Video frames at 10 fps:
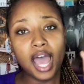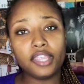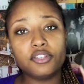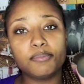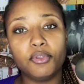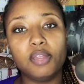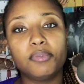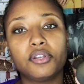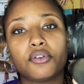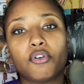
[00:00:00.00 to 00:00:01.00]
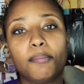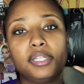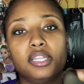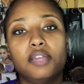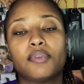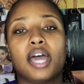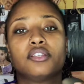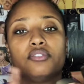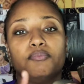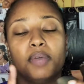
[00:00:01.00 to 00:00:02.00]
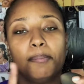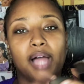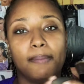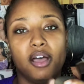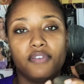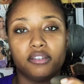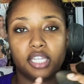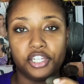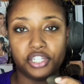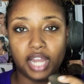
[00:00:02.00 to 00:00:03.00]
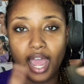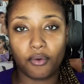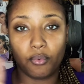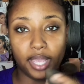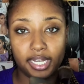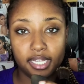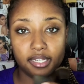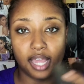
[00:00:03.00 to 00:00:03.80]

I use a beauty blender normally. When I apply my foundation, I wet it.